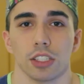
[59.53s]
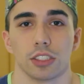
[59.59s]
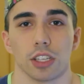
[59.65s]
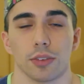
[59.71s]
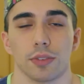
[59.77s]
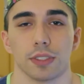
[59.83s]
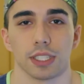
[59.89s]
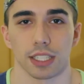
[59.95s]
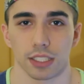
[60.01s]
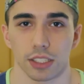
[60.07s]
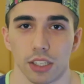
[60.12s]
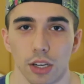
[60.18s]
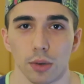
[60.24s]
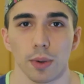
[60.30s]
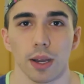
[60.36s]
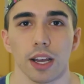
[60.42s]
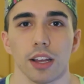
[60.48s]
So if it doesn't
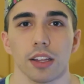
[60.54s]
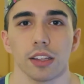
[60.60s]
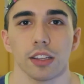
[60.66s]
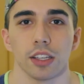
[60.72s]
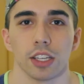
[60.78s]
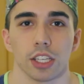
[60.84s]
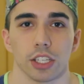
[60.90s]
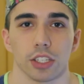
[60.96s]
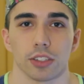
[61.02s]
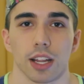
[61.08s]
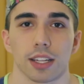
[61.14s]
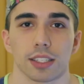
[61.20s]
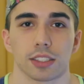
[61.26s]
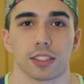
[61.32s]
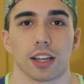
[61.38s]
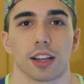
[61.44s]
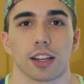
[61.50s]
go well, you're
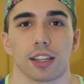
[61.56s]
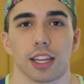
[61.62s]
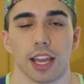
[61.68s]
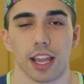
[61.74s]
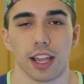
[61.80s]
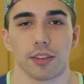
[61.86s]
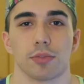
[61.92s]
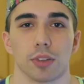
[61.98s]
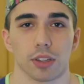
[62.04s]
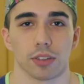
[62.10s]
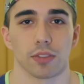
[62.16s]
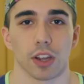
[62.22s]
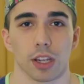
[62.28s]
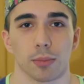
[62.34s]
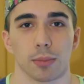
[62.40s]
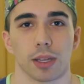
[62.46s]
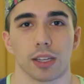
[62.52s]
not stuck in a hateful
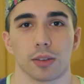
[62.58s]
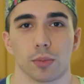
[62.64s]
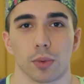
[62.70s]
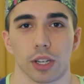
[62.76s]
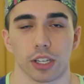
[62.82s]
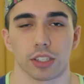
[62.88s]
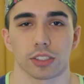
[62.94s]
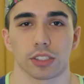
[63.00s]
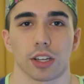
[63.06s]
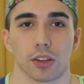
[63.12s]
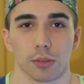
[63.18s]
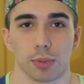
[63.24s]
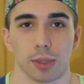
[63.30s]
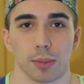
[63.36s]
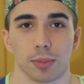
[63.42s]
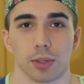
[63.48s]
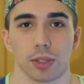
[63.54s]
environment where you're stuck
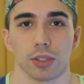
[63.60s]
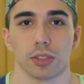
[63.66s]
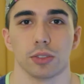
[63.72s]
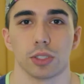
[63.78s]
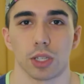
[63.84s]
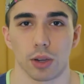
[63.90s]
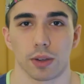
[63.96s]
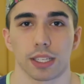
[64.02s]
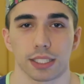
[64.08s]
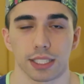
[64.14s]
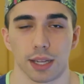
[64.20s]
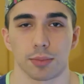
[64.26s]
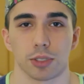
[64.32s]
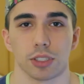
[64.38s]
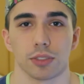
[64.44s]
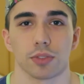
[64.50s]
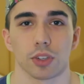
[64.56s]
with people who don't
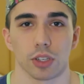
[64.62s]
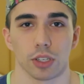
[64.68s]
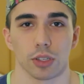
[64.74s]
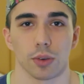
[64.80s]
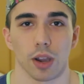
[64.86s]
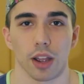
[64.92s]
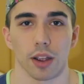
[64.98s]
accept you for who you